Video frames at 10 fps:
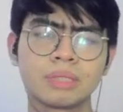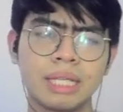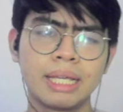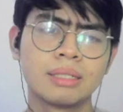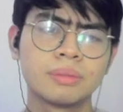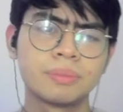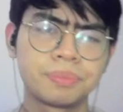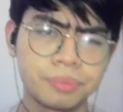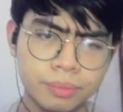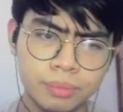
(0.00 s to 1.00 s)
And
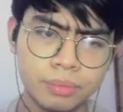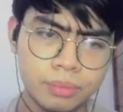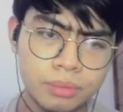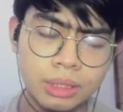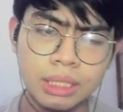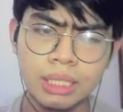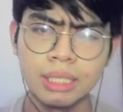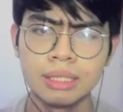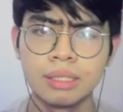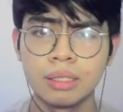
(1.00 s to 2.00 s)

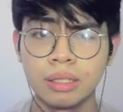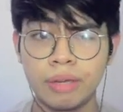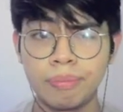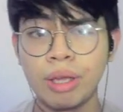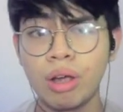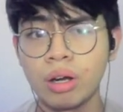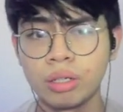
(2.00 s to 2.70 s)
the FPR,